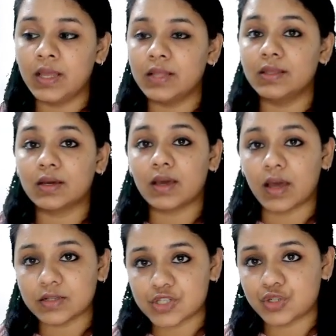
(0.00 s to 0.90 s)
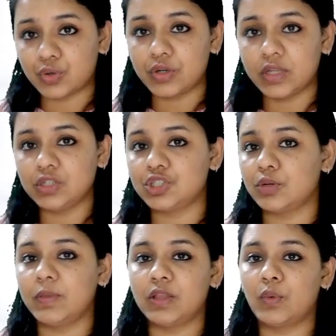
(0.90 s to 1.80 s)
The custodian should
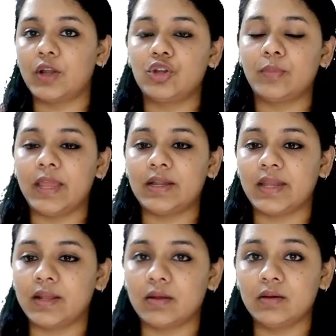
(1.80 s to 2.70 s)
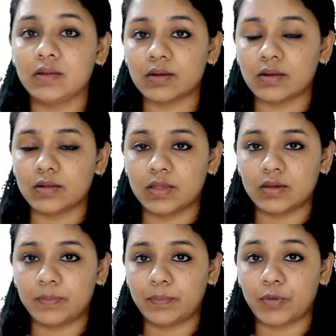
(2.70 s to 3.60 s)
be the one to maintain
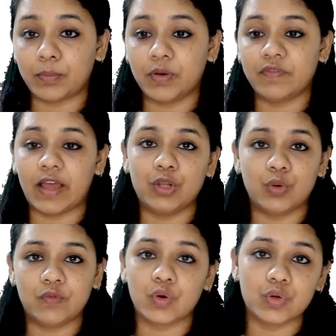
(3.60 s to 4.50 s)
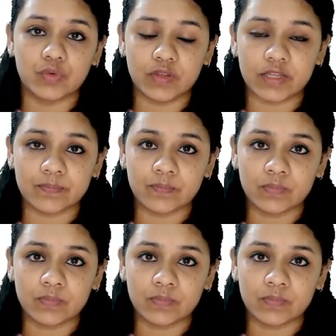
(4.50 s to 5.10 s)
the proper value of gold over there.